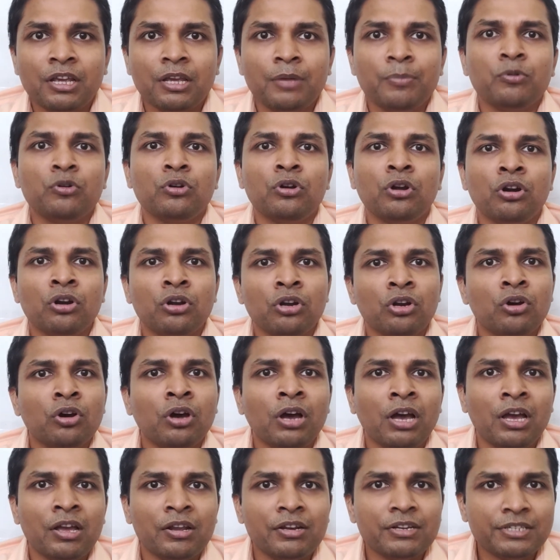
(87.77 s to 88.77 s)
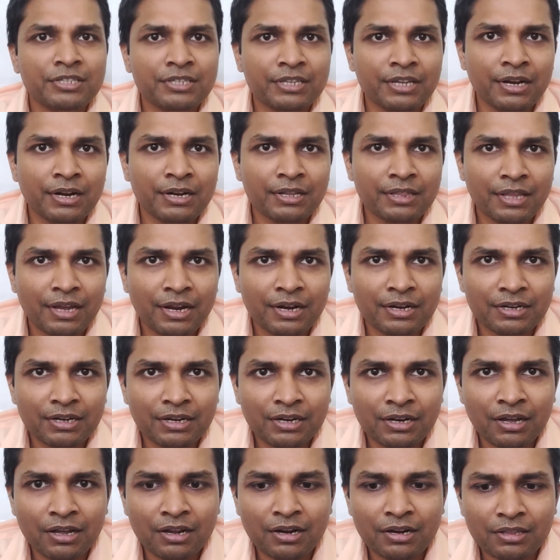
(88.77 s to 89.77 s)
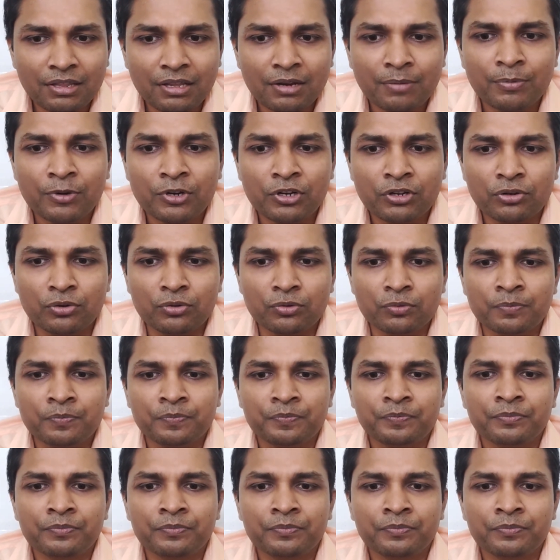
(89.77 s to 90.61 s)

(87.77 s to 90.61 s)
If you don't know, I'll share that in another video.